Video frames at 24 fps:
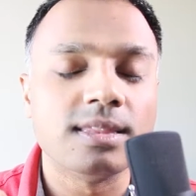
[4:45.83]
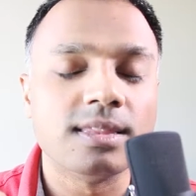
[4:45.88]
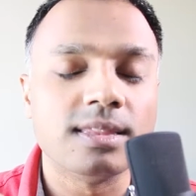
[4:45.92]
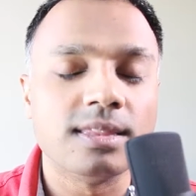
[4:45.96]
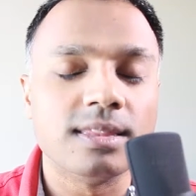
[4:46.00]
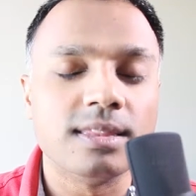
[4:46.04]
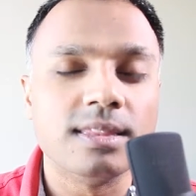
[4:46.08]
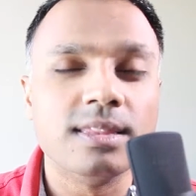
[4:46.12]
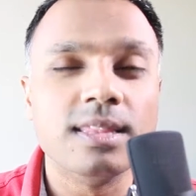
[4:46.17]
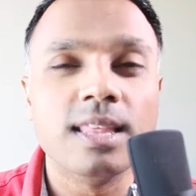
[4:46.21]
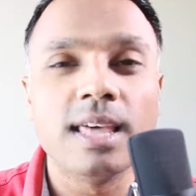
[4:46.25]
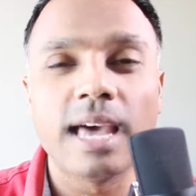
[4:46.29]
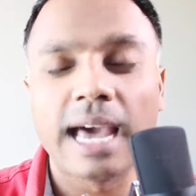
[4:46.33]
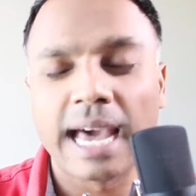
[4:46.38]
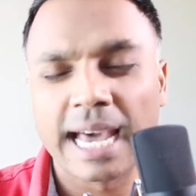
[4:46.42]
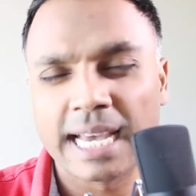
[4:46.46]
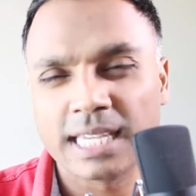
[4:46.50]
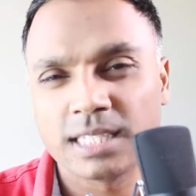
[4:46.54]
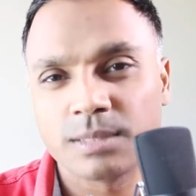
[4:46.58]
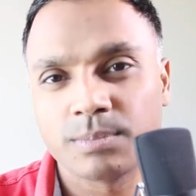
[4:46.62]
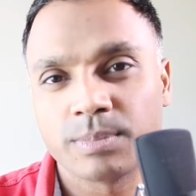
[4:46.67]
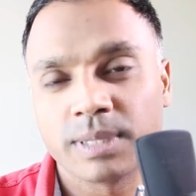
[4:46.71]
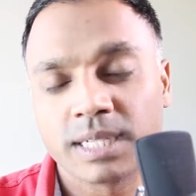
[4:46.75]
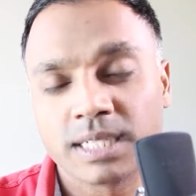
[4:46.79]
the
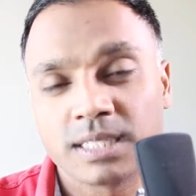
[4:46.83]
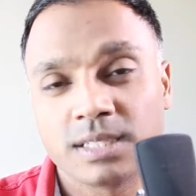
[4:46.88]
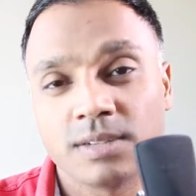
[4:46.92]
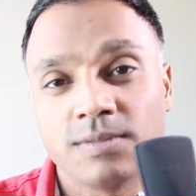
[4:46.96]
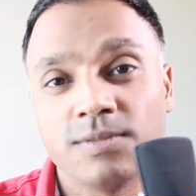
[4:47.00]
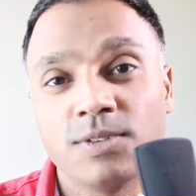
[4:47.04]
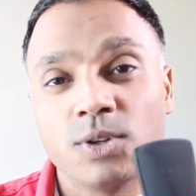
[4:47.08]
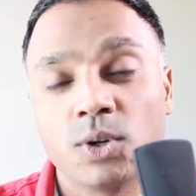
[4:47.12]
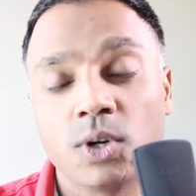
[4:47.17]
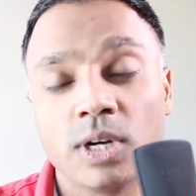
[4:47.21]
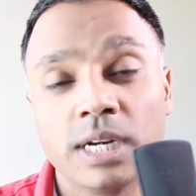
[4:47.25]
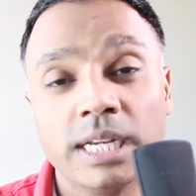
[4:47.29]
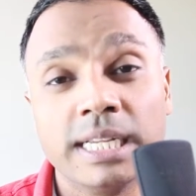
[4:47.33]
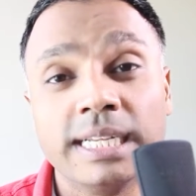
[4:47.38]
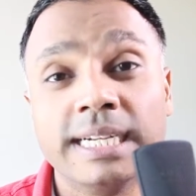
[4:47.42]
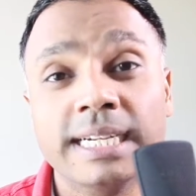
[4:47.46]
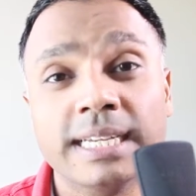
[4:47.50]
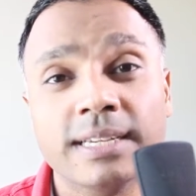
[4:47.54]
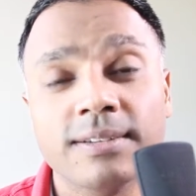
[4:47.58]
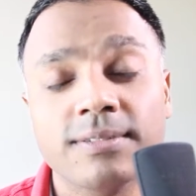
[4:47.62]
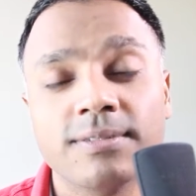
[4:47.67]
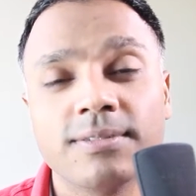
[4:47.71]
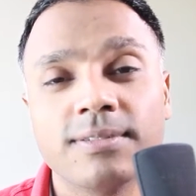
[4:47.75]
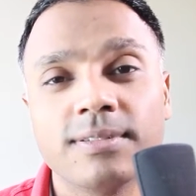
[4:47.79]
aspects of your
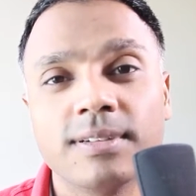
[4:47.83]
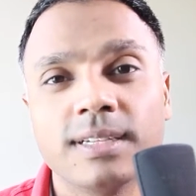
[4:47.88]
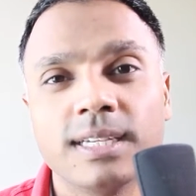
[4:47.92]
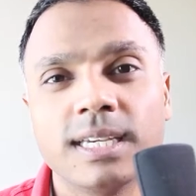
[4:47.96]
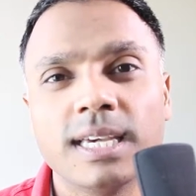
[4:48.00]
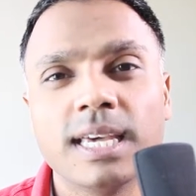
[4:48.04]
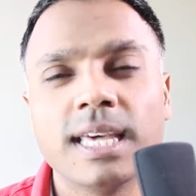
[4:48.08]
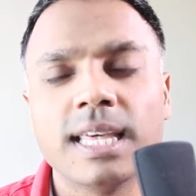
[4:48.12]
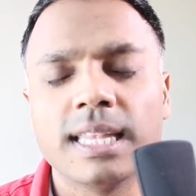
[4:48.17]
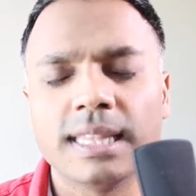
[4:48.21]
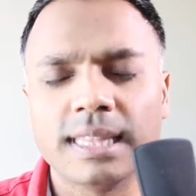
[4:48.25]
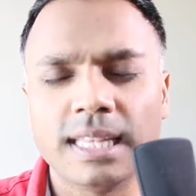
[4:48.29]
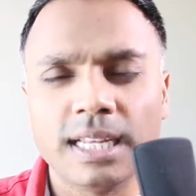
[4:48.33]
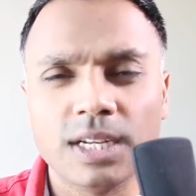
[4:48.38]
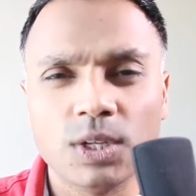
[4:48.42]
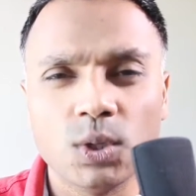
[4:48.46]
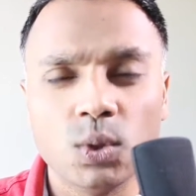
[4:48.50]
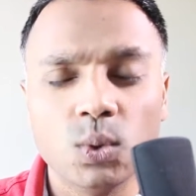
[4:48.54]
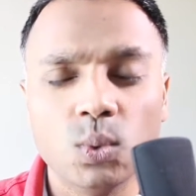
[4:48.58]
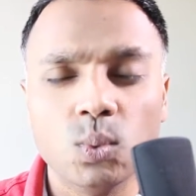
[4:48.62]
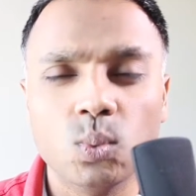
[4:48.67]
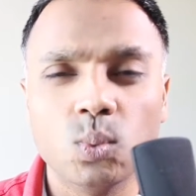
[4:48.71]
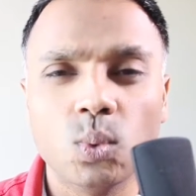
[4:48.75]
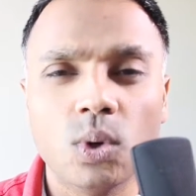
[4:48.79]
life that you
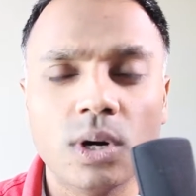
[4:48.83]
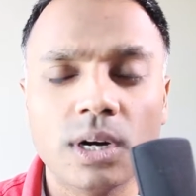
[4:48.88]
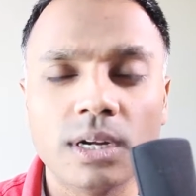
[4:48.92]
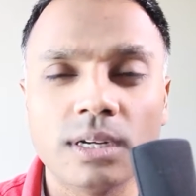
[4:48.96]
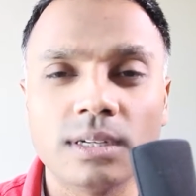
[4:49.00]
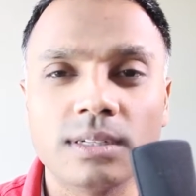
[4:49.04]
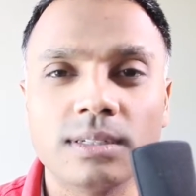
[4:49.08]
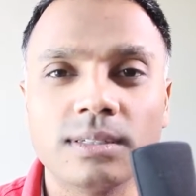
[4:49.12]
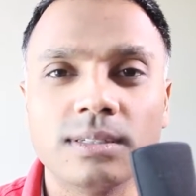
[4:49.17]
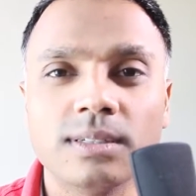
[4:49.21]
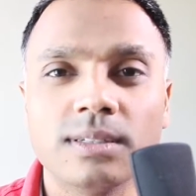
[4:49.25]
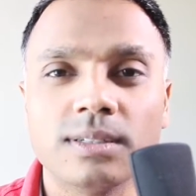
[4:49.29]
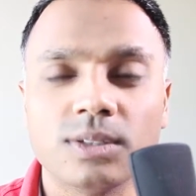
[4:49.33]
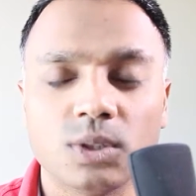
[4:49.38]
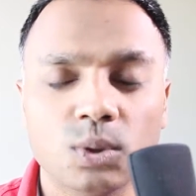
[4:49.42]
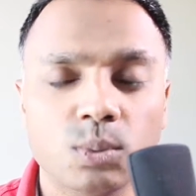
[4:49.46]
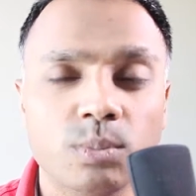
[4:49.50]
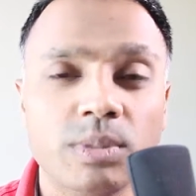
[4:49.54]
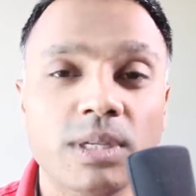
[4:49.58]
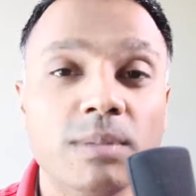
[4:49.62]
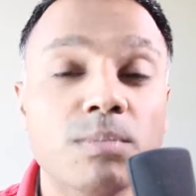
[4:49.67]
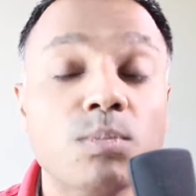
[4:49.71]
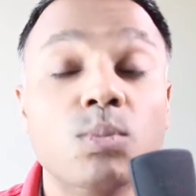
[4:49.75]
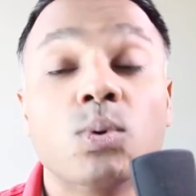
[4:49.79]
want to
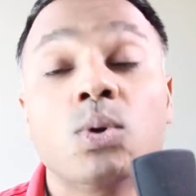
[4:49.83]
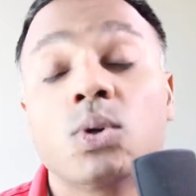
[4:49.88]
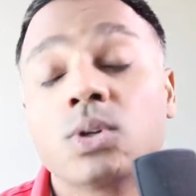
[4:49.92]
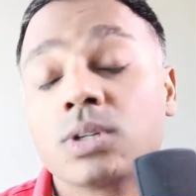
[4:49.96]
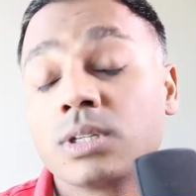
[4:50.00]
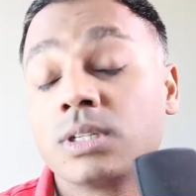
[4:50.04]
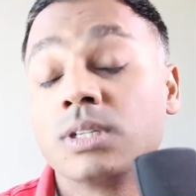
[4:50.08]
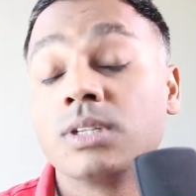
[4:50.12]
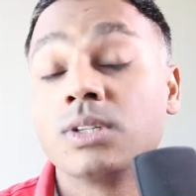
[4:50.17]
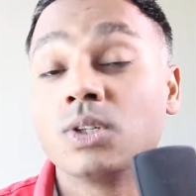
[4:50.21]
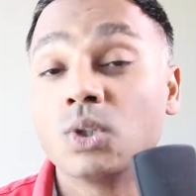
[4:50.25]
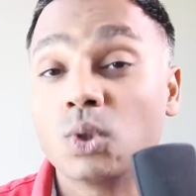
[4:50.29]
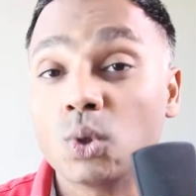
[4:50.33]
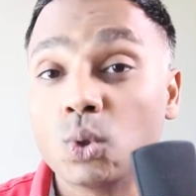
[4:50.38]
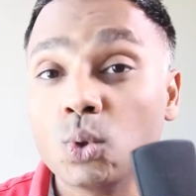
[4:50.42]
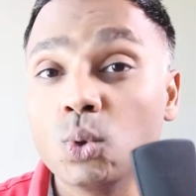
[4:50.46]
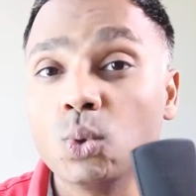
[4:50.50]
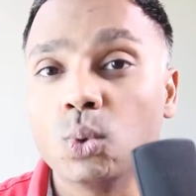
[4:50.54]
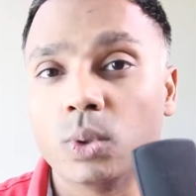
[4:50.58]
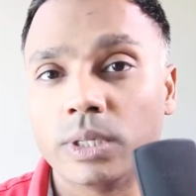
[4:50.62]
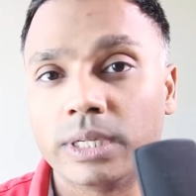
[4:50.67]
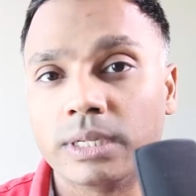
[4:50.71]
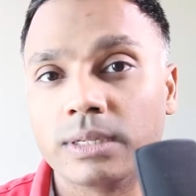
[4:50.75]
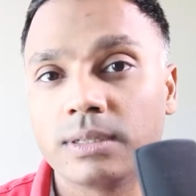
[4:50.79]
be more
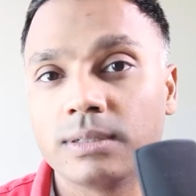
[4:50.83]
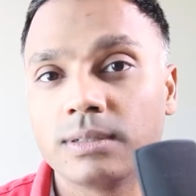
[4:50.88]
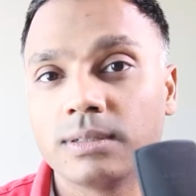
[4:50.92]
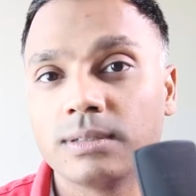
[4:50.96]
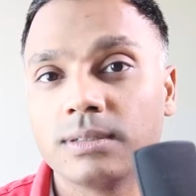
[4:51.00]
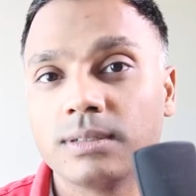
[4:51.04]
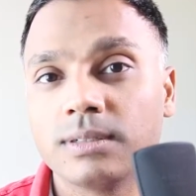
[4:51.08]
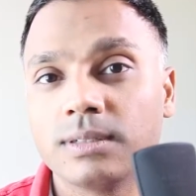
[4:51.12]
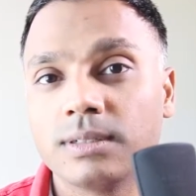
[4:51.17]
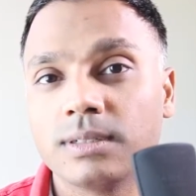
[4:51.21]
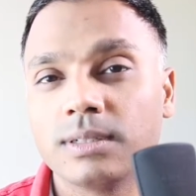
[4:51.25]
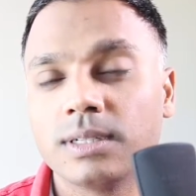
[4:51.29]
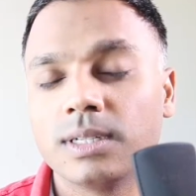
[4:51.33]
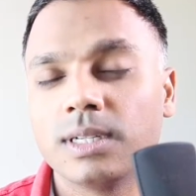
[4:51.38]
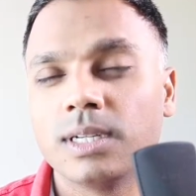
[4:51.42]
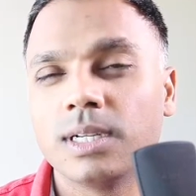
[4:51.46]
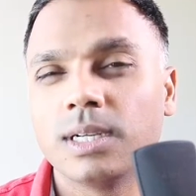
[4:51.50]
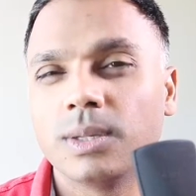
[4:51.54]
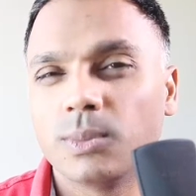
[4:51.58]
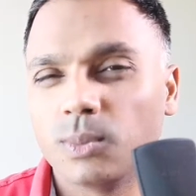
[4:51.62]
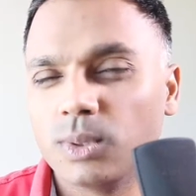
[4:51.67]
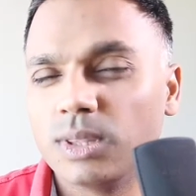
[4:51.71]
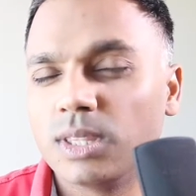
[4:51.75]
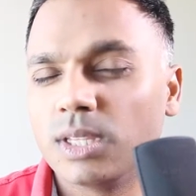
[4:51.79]
congruent
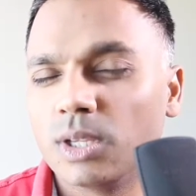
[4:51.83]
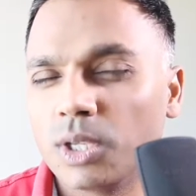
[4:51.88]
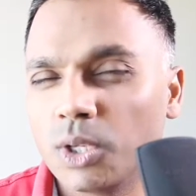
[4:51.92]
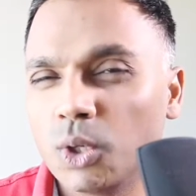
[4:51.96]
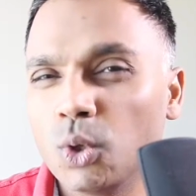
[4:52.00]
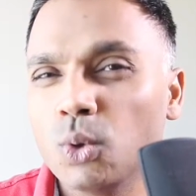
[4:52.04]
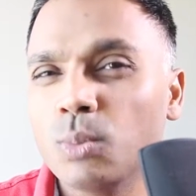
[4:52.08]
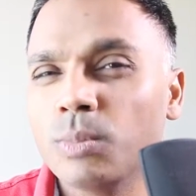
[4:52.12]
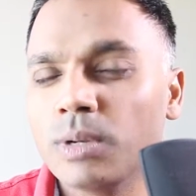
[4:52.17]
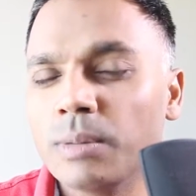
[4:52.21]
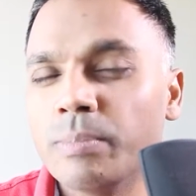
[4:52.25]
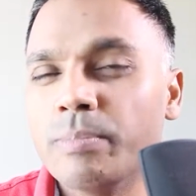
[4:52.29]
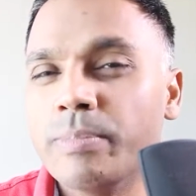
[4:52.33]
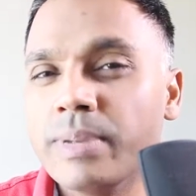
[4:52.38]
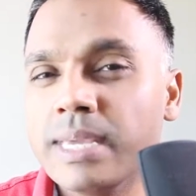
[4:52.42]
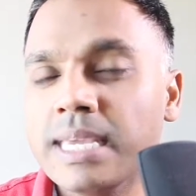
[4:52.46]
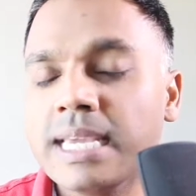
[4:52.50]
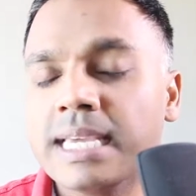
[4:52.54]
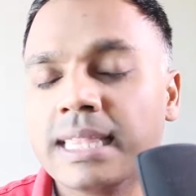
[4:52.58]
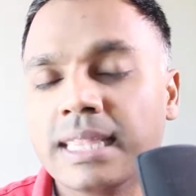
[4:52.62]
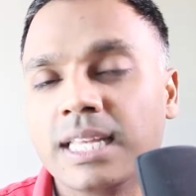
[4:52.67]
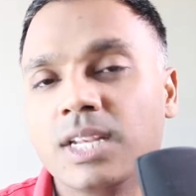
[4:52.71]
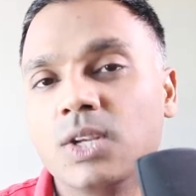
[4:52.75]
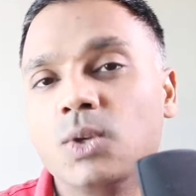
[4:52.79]
with the human
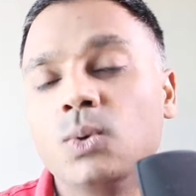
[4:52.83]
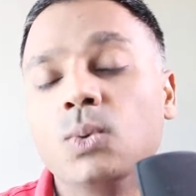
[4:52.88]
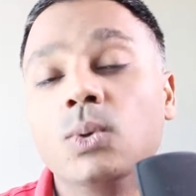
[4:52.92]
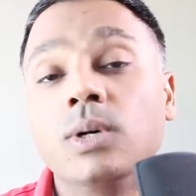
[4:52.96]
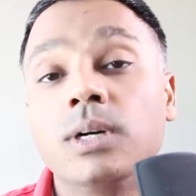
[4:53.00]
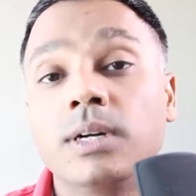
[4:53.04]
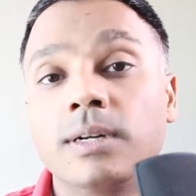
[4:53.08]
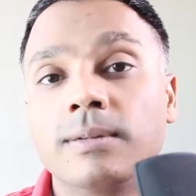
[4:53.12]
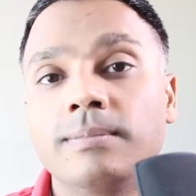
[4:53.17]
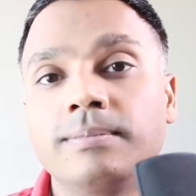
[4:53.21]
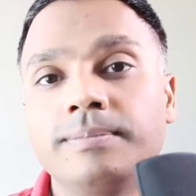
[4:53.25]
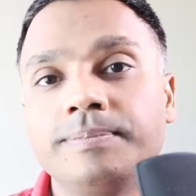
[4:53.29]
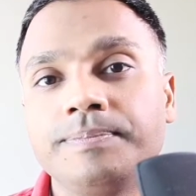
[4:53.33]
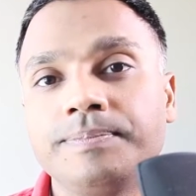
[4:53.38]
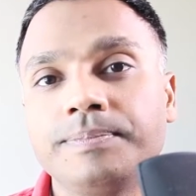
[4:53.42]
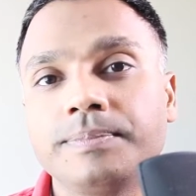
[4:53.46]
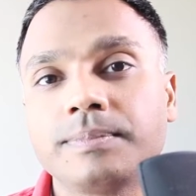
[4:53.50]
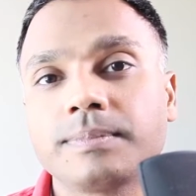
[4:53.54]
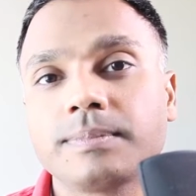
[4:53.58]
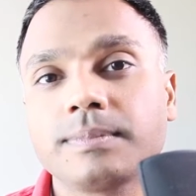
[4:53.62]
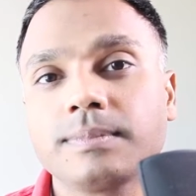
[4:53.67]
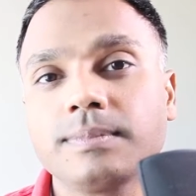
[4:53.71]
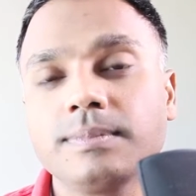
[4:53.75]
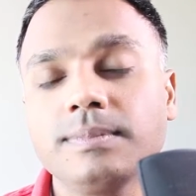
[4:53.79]
being that you are?
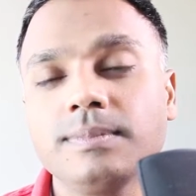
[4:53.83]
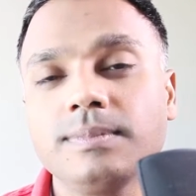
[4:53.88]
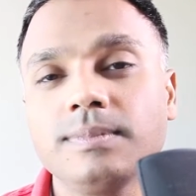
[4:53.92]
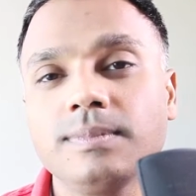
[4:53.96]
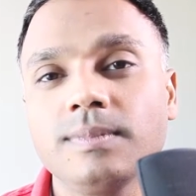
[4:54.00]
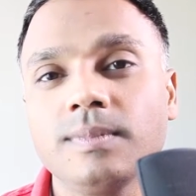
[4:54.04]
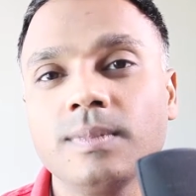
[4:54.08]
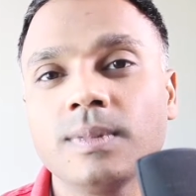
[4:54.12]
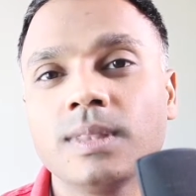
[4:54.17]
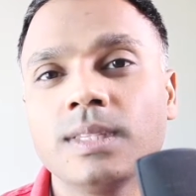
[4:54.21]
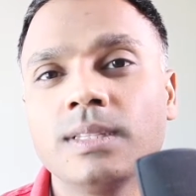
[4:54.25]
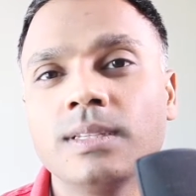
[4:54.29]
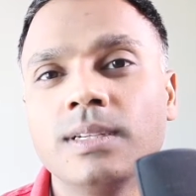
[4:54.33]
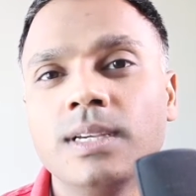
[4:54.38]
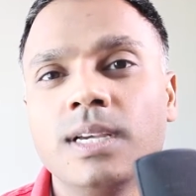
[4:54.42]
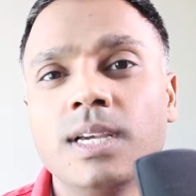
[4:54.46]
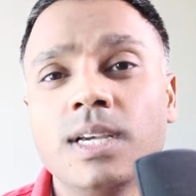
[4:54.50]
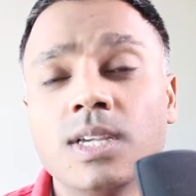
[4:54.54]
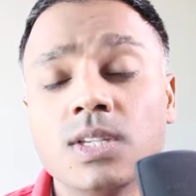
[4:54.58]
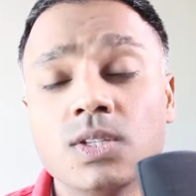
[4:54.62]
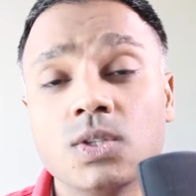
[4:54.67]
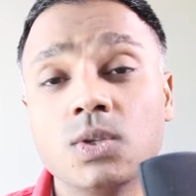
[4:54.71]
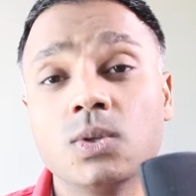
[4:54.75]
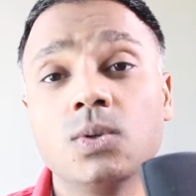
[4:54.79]

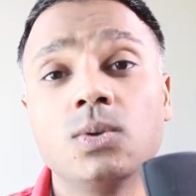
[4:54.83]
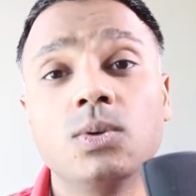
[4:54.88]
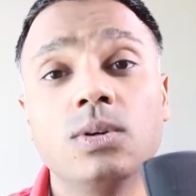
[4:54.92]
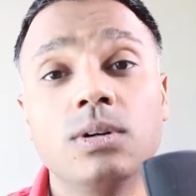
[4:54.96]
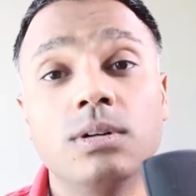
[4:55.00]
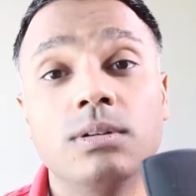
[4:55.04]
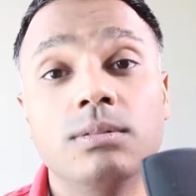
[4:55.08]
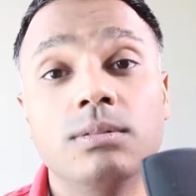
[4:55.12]
So